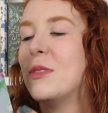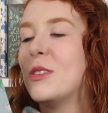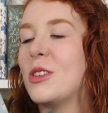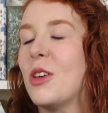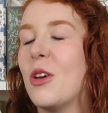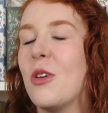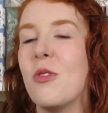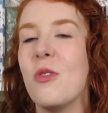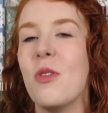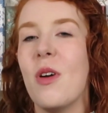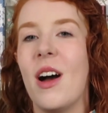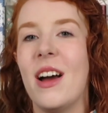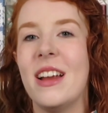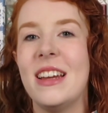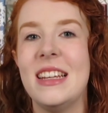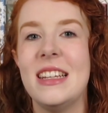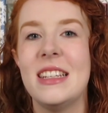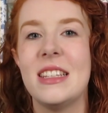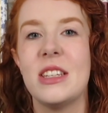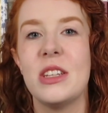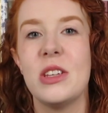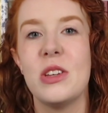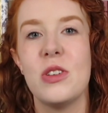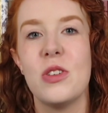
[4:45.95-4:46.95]
So I
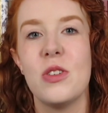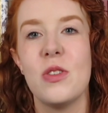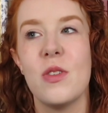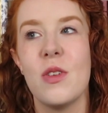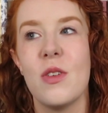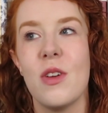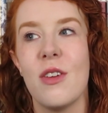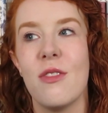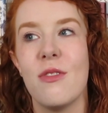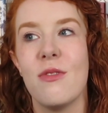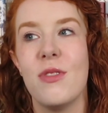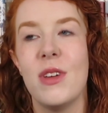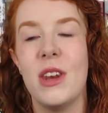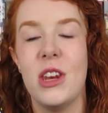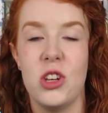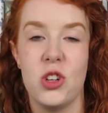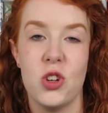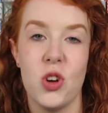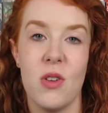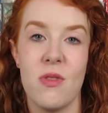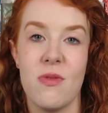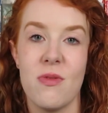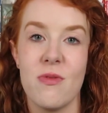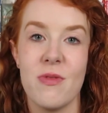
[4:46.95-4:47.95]
need to finish
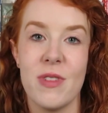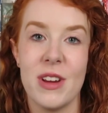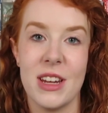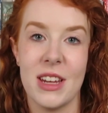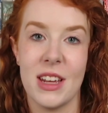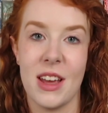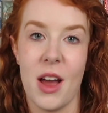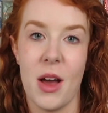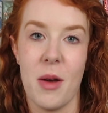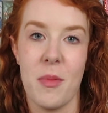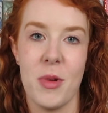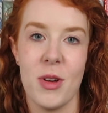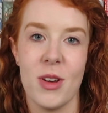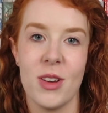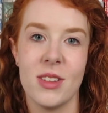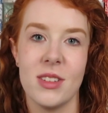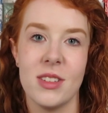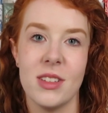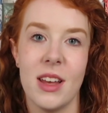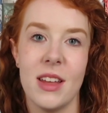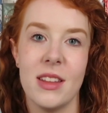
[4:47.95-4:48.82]
off reading her books